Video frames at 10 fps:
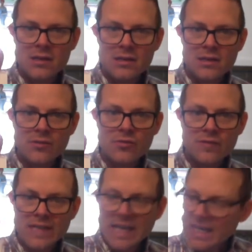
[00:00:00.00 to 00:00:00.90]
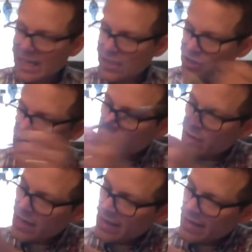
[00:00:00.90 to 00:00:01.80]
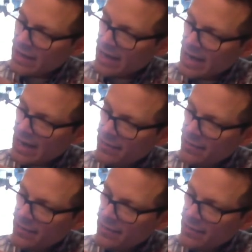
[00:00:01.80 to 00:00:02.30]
you create as you go. And I think I am